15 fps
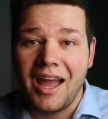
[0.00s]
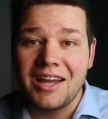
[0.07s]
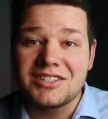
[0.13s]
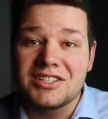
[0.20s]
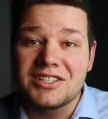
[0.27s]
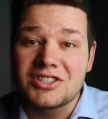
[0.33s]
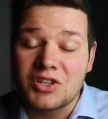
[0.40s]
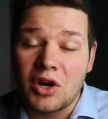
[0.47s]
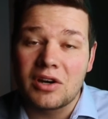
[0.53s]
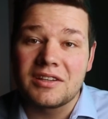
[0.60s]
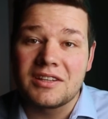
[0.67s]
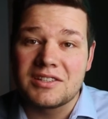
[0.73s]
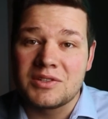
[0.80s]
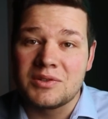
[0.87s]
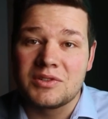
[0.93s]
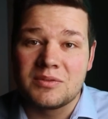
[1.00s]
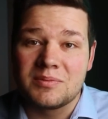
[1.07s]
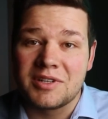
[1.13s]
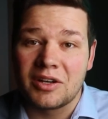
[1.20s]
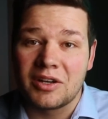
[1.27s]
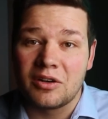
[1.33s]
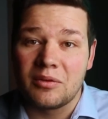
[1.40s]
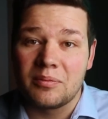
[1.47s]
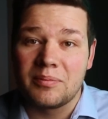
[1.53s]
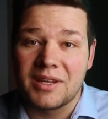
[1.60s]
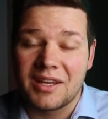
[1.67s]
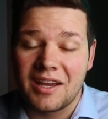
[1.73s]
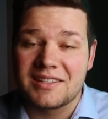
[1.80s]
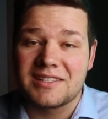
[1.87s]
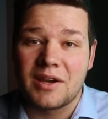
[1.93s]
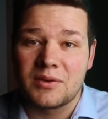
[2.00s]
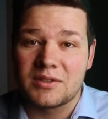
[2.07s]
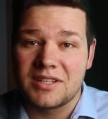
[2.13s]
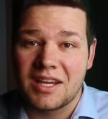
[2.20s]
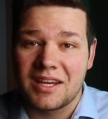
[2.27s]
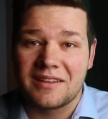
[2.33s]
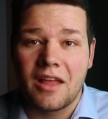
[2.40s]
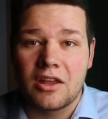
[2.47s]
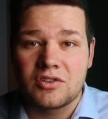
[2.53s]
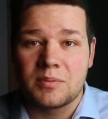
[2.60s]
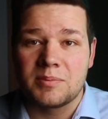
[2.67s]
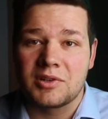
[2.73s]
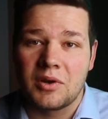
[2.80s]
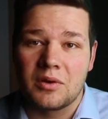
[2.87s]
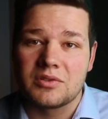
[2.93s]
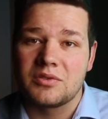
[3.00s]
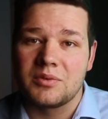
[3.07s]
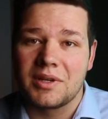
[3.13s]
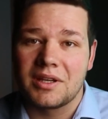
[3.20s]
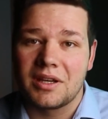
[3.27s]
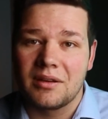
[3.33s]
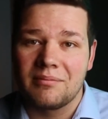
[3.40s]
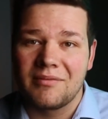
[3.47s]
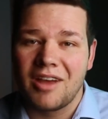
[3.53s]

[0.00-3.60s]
I actually started this YouTube channel because I was taking that trip to Costa Rica.